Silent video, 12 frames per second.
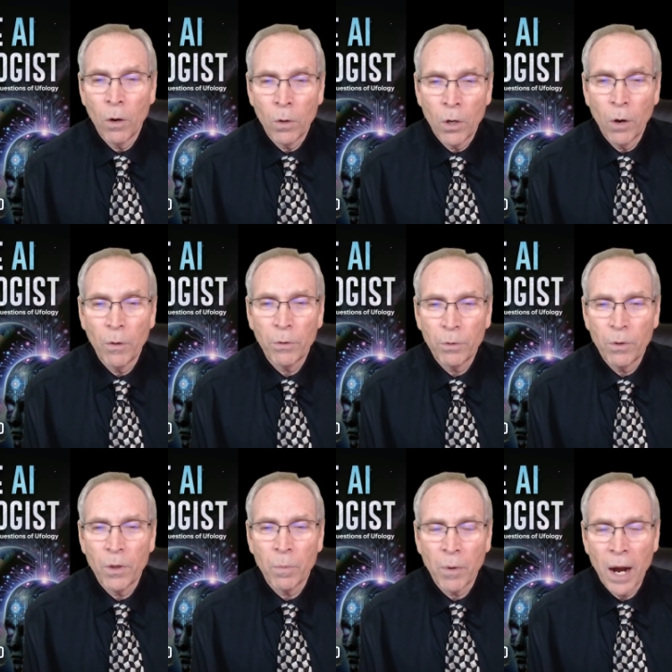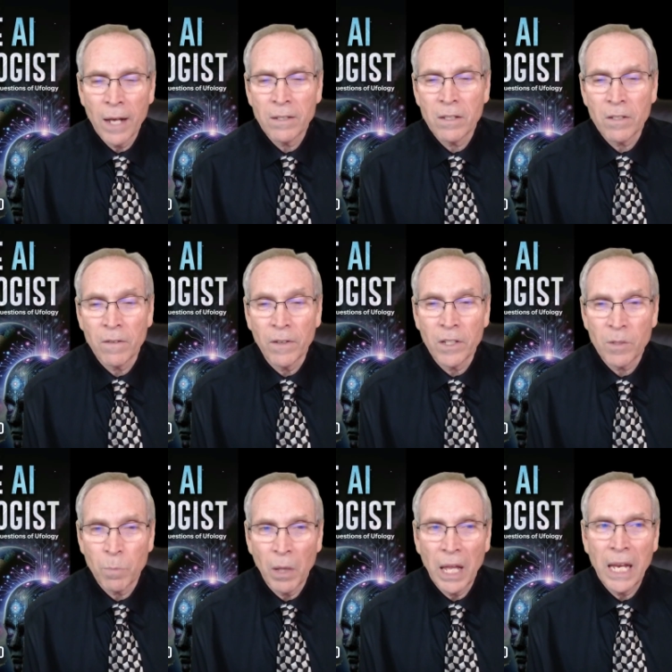go through the process of
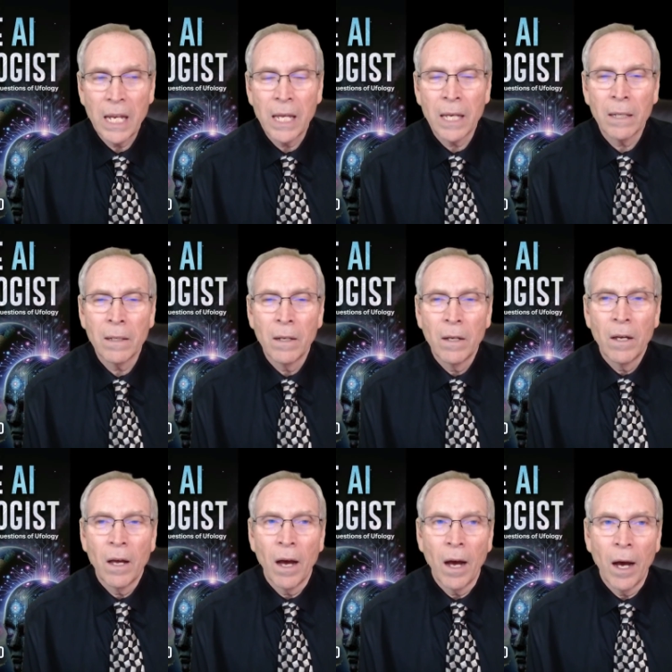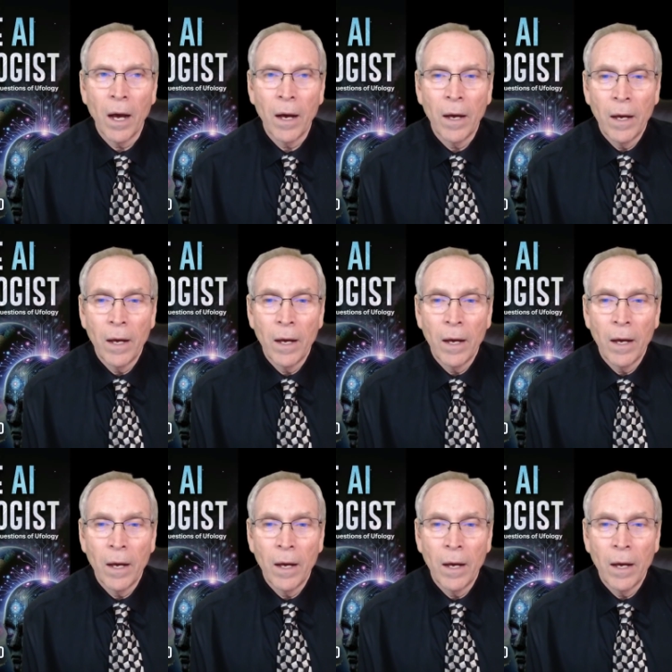explaining, uh,